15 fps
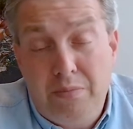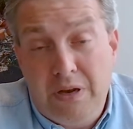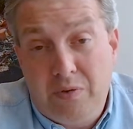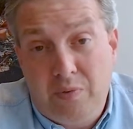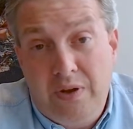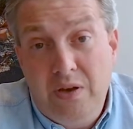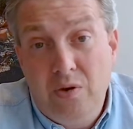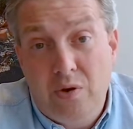
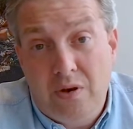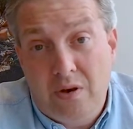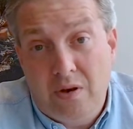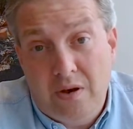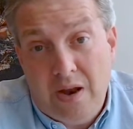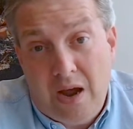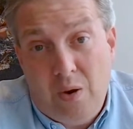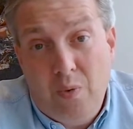between
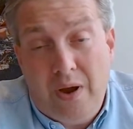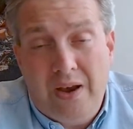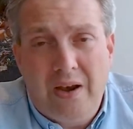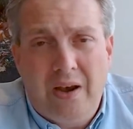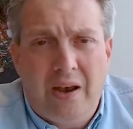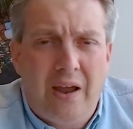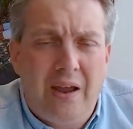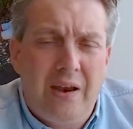now
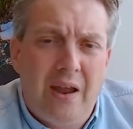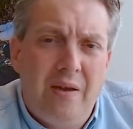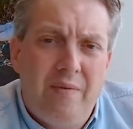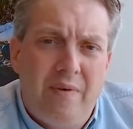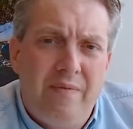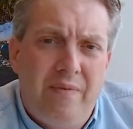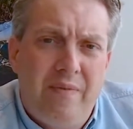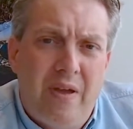and
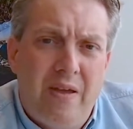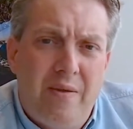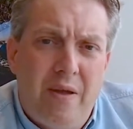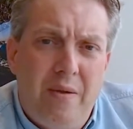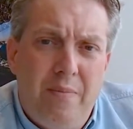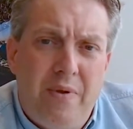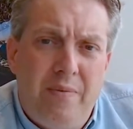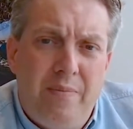
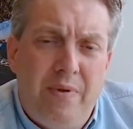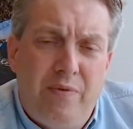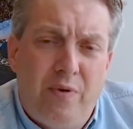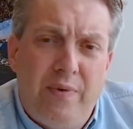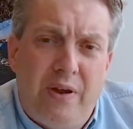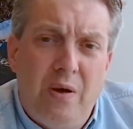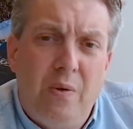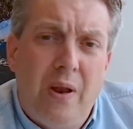
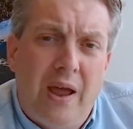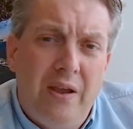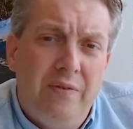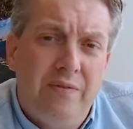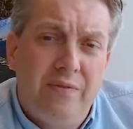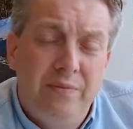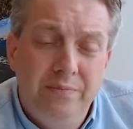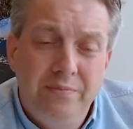before we go
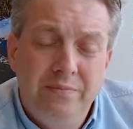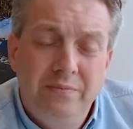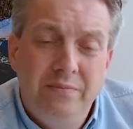live.